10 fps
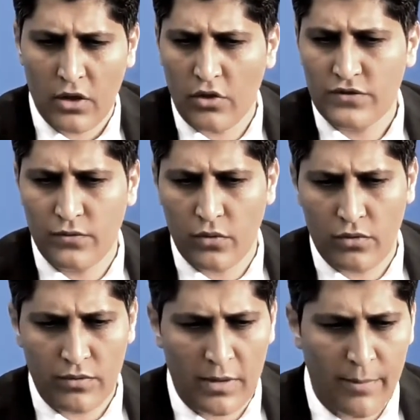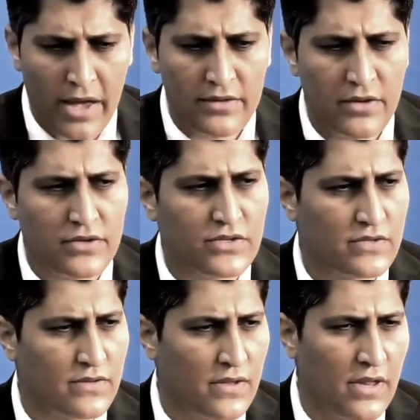laws for the
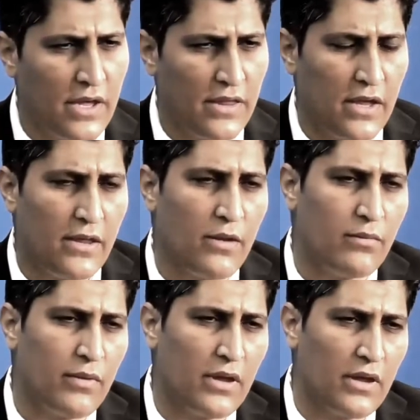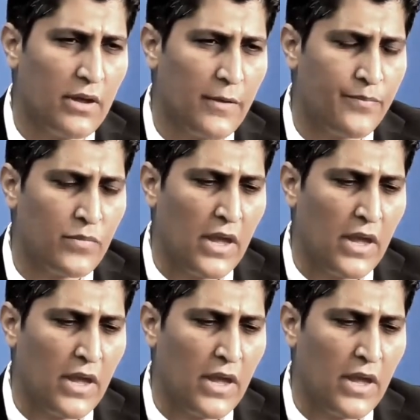matters, the